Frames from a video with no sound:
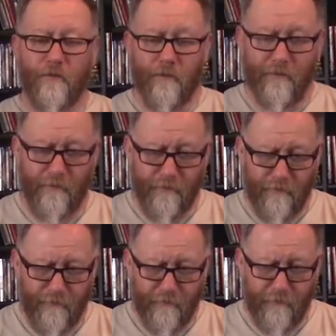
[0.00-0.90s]
Uh,
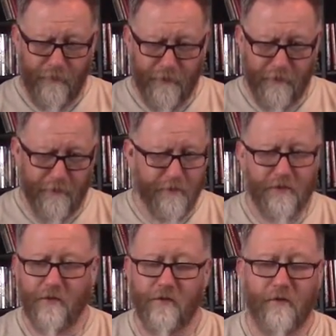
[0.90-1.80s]
there,
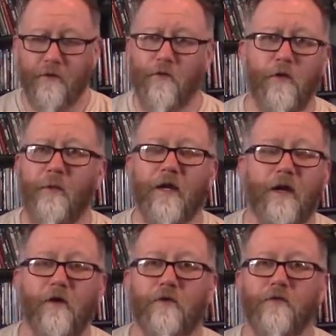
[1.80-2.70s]
there's the, the three main
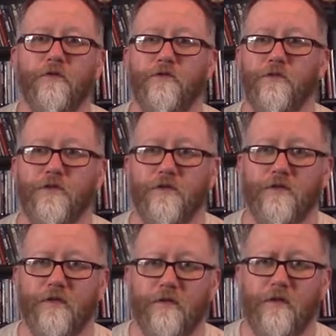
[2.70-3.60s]
characters, which
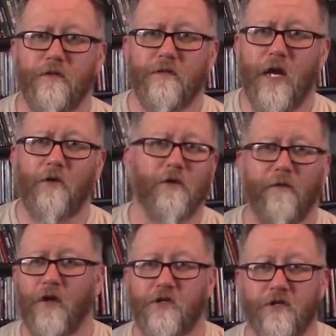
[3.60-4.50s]
is Zachary
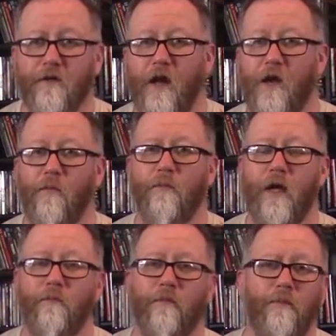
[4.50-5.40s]
Levi Shazam
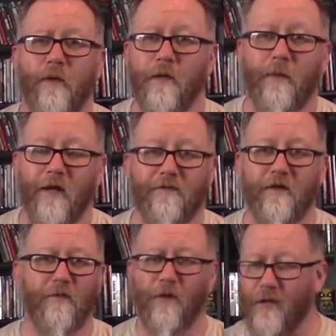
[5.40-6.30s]
and Billy
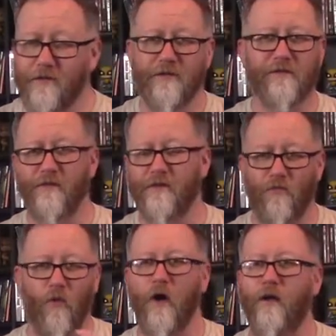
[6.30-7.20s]
Batson. Or I guess it's, it's
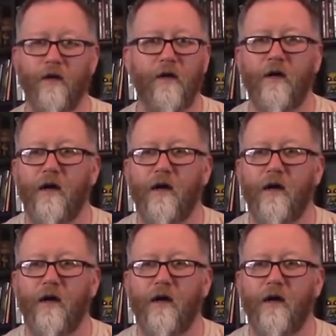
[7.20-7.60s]
one.